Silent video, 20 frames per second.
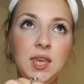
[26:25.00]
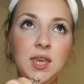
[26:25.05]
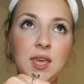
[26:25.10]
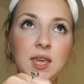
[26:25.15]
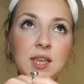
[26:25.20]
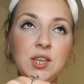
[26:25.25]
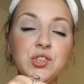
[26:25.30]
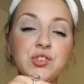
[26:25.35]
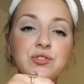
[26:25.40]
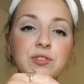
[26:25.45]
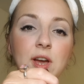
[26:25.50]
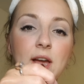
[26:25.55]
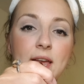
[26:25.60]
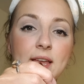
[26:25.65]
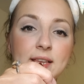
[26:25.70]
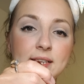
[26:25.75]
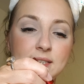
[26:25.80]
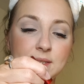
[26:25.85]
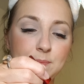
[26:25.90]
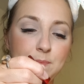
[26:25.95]
it
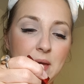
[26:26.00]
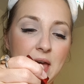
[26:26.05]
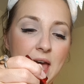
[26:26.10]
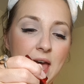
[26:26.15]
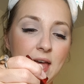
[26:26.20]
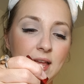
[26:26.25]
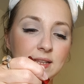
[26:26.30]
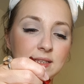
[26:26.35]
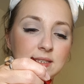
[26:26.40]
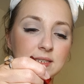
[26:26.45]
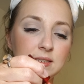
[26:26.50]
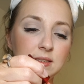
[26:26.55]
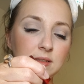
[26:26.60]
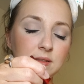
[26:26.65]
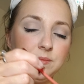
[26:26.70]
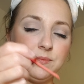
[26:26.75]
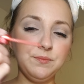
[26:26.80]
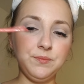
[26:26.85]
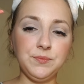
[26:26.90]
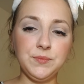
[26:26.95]
dries matte.
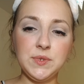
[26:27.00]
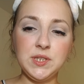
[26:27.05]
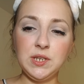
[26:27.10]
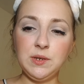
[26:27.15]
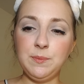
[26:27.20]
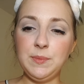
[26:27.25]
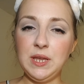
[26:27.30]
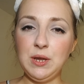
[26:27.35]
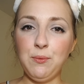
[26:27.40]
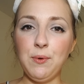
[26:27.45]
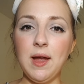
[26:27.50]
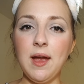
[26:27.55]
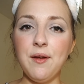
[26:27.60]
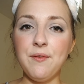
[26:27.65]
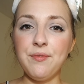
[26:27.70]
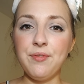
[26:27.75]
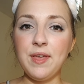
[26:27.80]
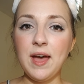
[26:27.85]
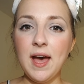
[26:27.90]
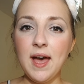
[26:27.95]
So be aware
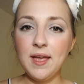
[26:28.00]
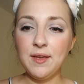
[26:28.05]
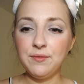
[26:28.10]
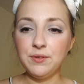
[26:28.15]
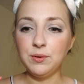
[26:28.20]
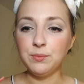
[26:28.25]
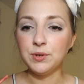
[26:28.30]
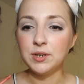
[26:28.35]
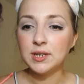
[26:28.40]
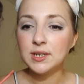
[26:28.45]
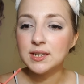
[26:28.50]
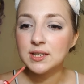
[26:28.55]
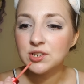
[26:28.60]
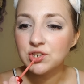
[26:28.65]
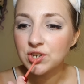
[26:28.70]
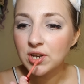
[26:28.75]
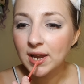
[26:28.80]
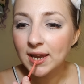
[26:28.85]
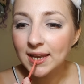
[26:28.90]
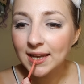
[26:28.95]
of that if you wanted a
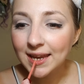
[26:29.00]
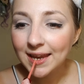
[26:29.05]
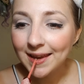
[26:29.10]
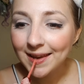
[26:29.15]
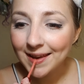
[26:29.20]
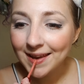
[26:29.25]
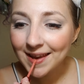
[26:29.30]
shiny.